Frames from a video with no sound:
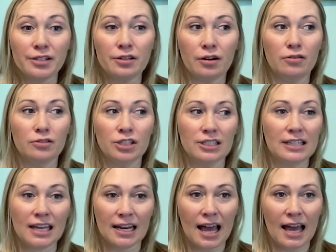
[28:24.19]
Don't just
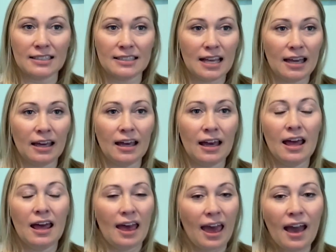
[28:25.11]
connect. Say,
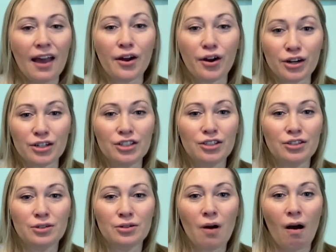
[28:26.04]
"Hey, I heard
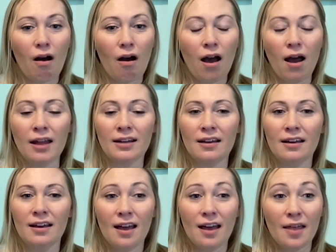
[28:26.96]
you on
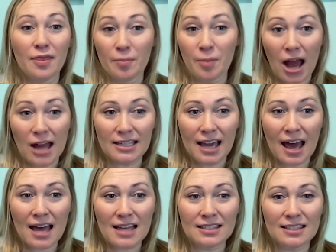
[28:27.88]
the
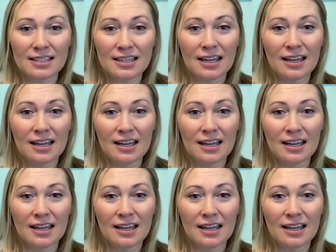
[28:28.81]
podcast.